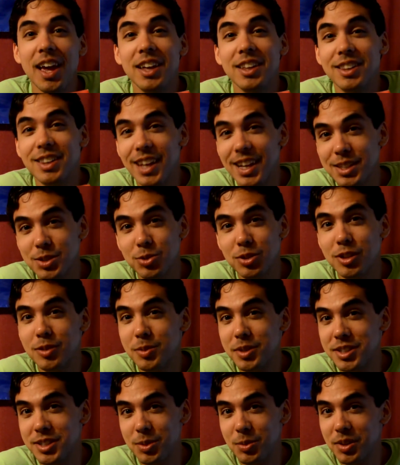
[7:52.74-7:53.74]
That's when you
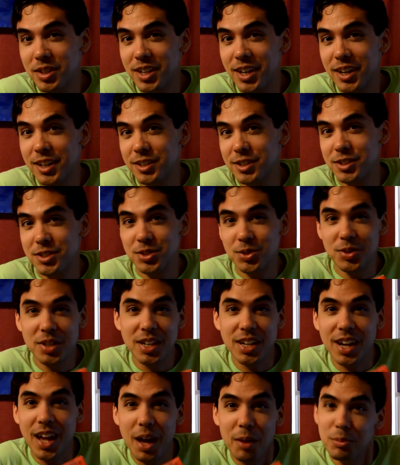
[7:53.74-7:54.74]
meet some of the characters you
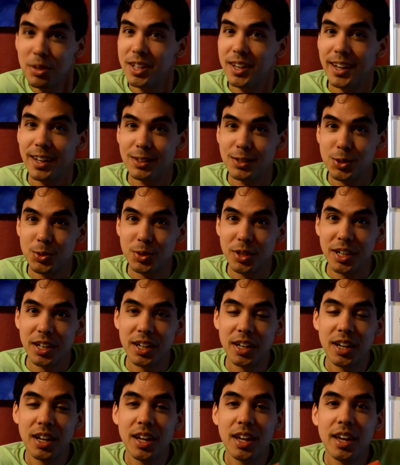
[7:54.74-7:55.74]
cannot meet elsewhere.
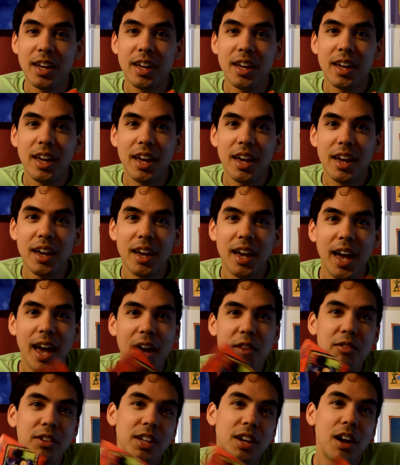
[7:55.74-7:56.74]

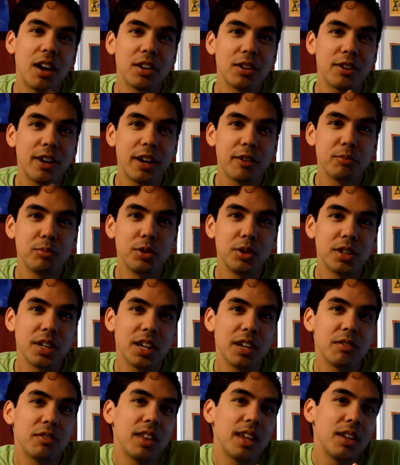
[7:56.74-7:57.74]
Having an autograph book,
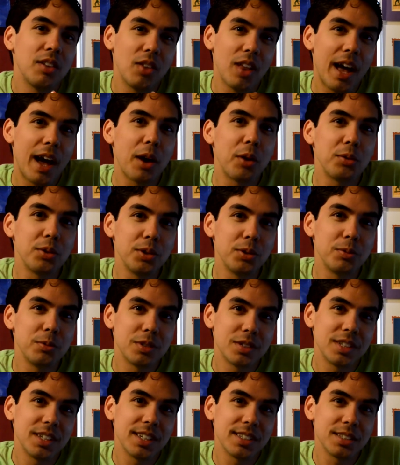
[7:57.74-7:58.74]
if they allow you
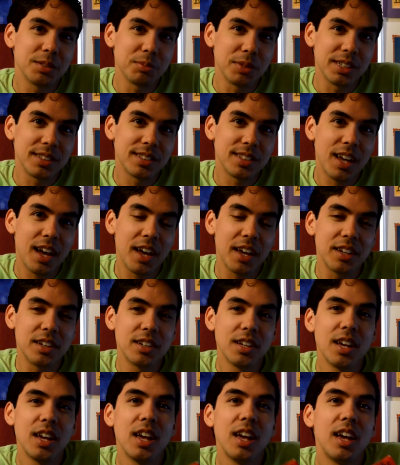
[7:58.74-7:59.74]
to get something signed,
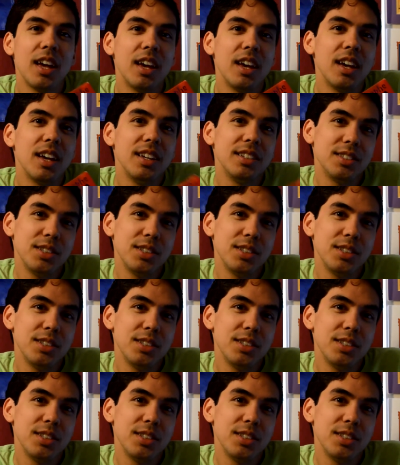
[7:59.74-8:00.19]
is